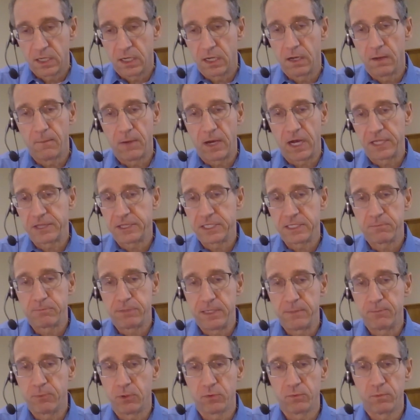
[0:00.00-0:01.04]
I think
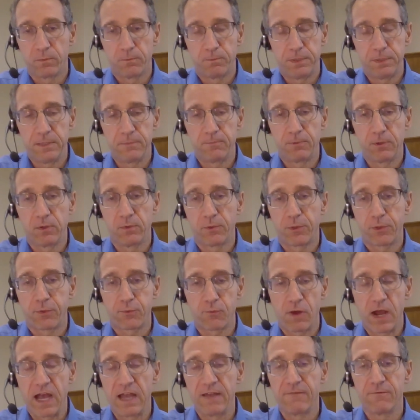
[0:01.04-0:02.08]
people
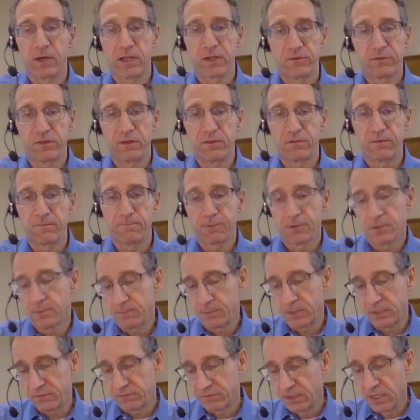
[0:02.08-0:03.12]
thrive on a sense of
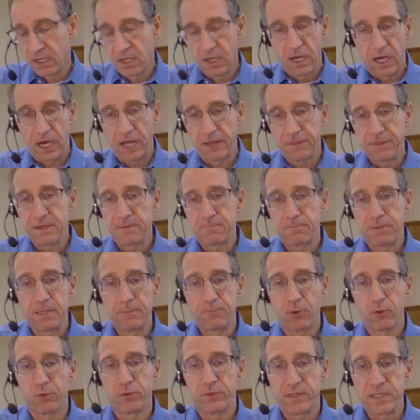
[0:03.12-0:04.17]
purpose. I think
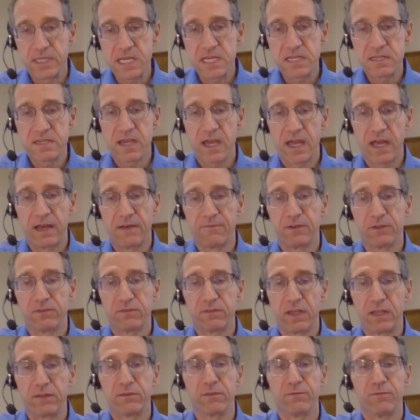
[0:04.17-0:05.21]
people need to have a
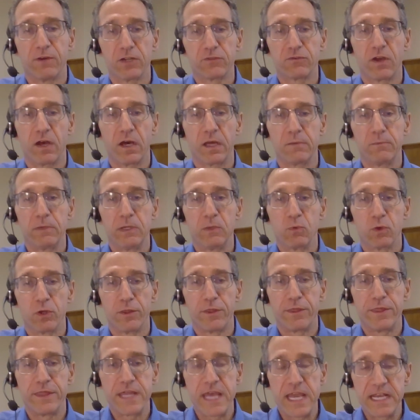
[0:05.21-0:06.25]
sense of autonomy where
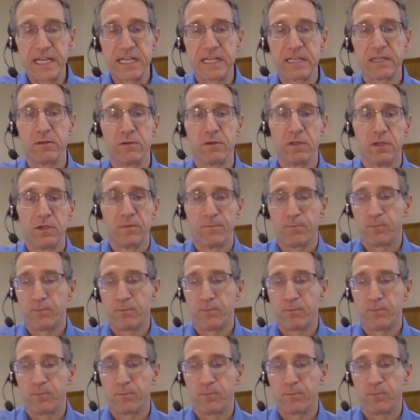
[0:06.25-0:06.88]
they can